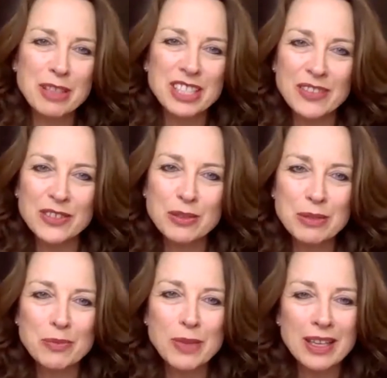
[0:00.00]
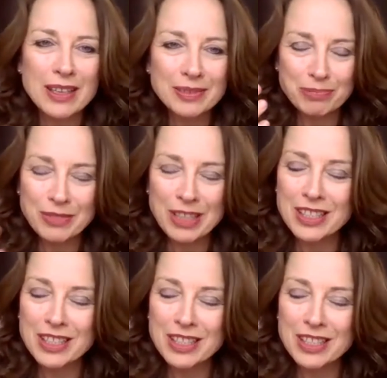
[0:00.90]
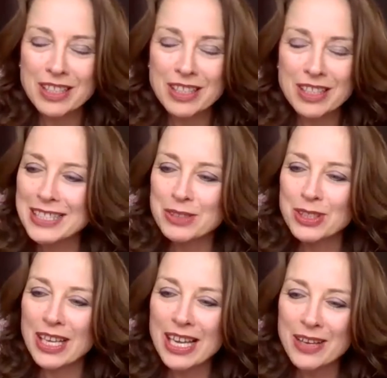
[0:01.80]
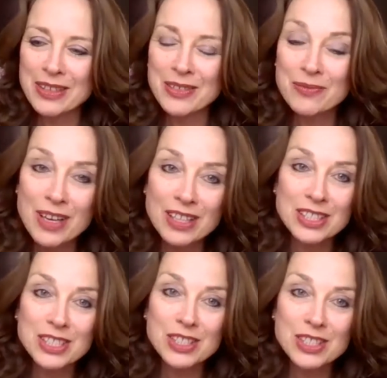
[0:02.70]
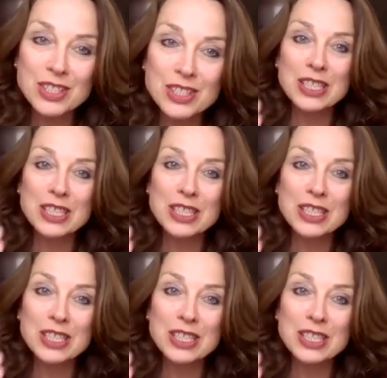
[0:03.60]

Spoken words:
because you have to, I'd love to know this, how in advance do you